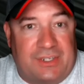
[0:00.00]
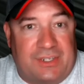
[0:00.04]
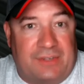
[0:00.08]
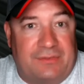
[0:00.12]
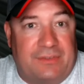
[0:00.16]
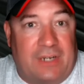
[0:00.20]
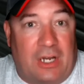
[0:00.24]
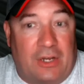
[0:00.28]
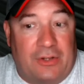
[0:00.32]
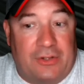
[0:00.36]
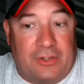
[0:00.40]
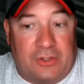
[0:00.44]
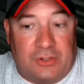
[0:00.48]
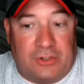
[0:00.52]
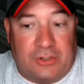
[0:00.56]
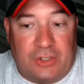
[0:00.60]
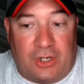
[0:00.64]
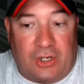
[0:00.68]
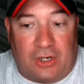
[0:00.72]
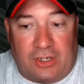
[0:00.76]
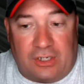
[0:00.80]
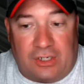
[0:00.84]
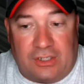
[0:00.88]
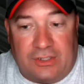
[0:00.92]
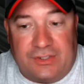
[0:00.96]
of other
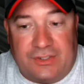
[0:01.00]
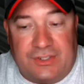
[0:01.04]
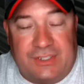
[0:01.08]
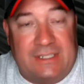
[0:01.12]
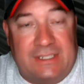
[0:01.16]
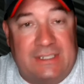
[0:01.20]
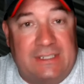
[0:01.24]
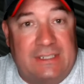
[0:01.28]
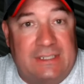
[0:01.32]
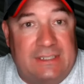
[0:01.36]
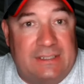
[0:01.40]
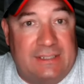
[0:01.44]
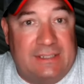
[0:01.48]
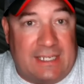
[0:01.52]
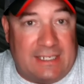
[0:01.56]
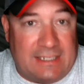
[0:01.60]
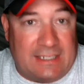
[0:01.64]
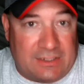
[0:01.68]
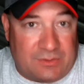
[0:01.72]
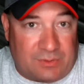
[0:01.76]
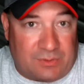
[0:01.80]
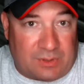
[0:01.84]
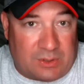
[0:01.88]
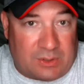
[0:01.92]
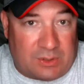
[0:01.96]
guards that
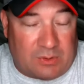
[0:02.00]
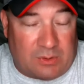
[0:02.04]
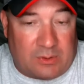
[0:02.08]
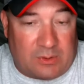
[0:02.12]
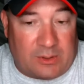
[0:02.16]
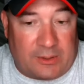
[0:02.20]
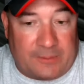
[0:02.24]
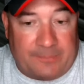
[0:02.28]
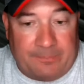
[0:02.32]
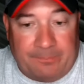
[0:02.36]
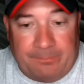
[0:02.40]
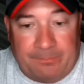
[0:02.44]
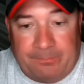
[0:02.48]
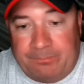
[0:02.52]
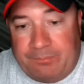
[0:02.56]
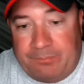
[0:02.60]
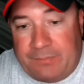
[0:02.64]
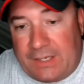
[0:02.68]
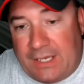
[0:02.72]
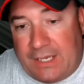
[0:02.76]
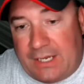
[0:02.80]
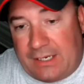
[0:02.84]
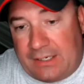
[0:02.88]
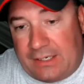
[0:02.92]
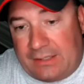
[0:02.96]
he's recruiting.
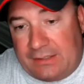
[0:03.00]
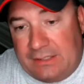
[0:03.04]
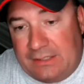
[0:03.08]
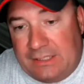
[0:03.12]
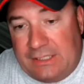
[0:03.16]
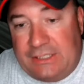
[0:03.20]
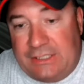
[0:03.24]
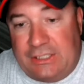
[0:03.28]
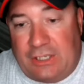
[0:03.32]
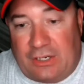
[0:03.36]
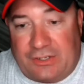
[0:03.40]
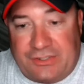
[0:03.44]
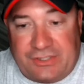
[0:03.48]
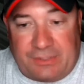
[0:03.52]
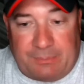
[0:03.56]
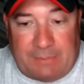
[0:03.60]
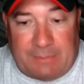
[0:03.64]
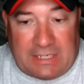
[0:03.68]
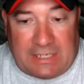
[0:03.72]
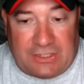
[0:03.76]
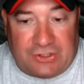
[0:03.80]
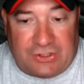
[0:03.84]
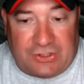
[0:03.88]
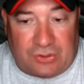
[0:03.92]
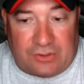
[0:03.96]
He also
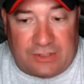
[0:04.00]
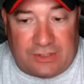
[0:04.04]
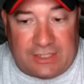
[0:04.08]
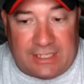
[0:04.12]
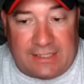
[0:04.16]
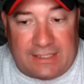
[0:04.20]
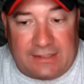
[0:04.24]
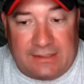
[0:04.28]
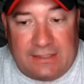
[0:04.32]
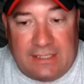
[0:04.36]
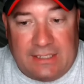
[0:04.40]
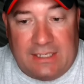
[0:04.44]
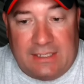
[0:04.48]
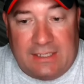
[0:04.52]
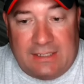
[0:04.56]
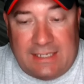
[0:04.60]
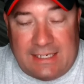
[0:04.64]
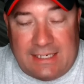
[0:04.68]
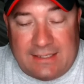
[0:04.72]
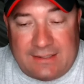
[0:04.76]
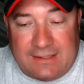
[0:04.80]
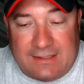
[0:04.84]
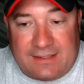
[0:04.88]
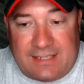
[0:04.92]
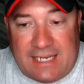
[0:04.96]
makes sure that
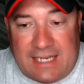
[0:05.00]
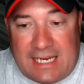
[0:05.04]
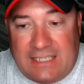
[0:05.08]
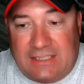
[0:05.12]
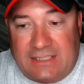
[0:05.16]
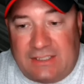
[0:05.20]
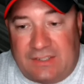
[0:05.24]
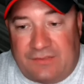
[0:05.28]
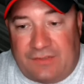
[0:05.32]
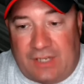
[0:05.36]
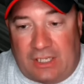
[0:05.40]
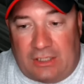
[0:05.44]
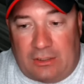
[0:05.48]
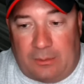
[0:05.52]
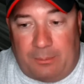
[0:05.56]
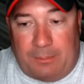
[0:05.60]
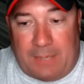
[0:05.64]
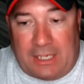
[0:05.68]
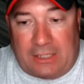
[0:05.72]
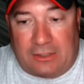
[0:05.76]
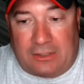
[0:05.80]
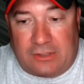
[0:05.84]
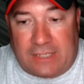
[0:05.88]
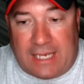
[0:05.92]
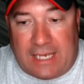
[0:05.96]
in-state
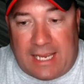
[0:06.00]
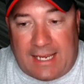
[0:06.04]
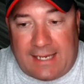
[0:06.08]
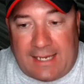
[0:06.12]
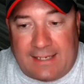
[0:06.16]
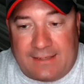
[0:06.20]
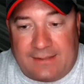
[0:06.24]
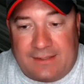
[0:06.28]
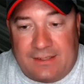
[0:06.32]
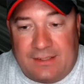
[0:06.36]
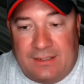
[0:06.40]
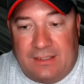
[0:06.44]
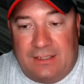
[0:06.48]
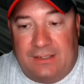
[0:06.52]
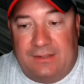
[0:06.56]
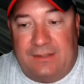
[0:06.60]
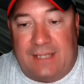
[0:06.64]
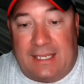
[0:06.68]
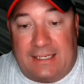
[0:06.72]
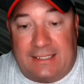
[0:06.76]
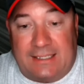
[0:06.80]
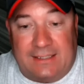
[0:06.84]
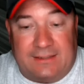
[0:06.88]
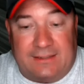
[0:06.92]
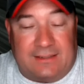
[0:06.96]
developmental guys
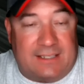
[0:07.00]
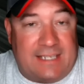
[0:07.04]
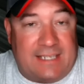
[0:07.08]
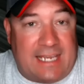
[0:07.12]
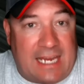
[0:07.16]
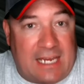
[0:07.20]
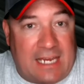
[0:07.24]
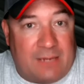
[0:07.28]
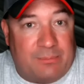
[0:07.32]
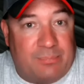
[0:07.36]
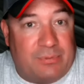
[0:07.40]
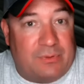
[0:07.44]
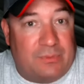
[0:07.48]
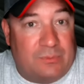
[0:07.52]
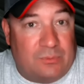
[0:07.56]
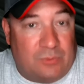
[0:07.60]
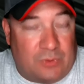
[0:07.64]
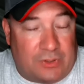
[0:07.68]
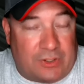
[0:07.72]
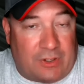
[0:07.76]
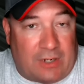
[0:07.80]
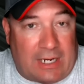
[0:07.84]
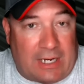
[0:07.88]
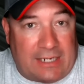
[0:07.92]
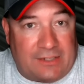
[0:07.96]
that get to camp
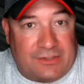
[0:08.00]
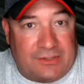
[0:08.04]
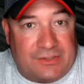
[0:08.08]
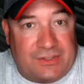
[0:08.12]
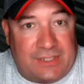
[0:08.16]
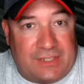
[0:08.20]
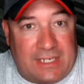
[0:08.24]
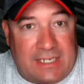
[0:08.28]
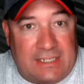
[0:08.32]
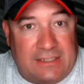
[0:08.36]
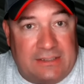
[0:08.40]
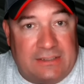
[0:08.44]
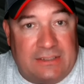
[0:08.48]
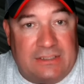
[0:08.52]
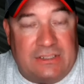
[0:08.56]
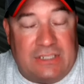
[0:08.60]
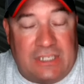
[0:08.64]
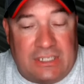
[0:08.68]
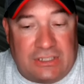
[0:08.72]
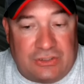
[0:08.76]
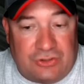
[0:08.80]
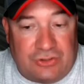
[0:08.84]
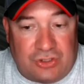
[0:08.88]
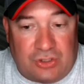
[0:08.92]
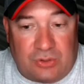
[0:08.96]
with Ohio State
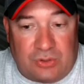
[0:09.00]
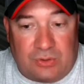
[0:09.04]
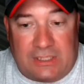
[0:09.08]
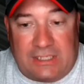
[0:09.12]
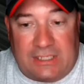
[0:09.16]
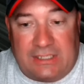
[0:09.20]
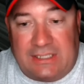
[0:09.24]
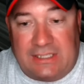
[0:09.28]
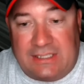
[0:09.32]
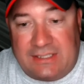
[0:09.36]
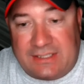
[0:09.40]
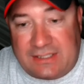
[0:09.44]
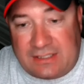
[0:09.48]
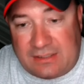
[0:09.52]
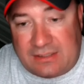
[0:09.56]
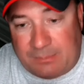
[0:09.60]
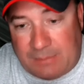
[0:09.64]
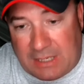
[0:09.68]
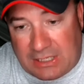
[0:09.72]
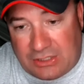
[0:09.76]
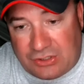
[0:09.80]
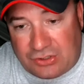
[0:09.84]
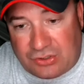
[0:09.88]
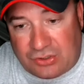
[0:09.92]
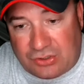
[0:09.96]
in June, he needs to
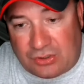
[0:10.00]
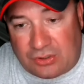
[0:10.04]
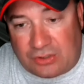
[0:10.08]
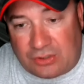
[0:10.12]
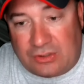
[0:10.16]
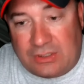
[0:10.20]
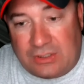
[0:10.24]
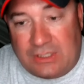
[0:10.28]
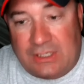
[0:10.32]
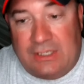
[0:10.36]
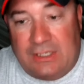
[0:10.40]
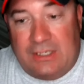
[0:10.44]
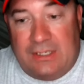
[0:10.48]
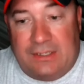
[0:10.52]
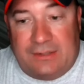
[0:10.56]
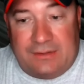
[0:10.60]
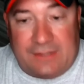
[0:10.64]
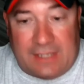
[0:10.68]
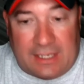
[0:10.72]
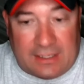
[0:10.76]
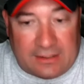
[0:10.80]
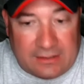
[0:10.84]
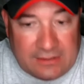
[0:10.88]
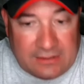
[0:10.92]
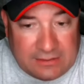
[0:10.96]
make sure
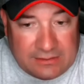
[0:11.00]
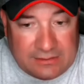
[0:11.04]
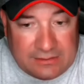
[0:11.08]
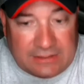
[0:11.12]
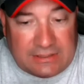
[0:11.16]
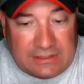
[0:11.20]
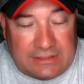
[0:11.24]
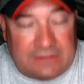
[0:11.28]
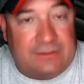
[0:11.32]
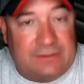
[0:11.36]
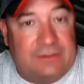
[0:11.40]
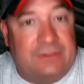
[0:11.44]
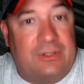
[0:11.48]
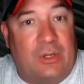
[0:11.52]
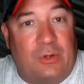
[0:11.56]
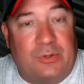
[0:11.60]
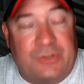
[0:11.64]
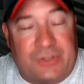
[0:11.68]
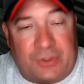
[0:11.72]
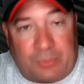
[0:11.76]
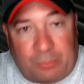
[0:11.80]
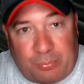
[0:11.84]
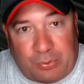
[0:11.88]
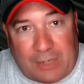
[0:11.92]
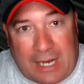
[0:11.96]
that those
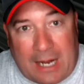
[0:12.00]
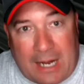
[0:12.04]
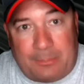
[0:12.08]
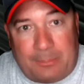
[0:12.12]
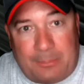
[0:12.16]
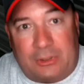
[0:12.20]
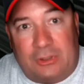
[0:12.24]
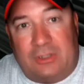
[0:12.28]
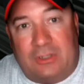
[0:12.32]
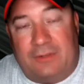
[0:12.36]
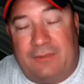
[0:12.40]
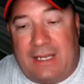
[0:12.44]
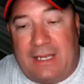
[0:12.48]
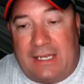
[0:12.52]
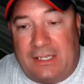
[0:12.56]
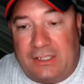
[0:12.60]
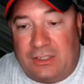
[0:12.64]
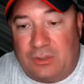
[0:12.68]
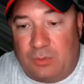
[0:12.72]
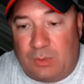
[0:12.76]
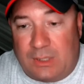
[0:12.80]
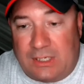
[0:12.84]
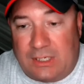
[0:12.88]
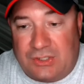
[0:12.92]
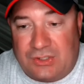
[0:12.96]
are proper
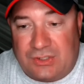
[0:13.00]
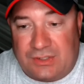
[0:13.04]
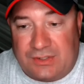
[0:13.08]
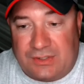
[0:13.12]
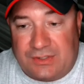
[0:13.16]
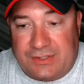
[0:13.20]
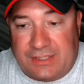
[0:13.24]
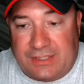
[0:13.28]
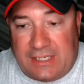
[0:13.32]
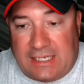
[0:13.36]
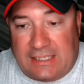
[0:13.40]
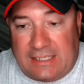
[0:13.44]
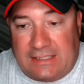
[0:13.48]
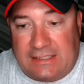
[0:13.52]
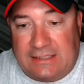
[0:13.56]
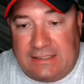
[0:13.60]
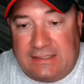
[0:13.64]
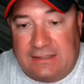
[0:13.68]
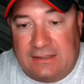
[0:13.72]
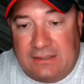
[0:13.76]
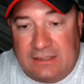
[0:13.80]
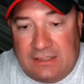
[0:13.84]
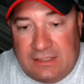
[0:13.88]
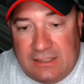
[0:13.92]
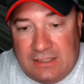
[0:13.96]
evaluations and he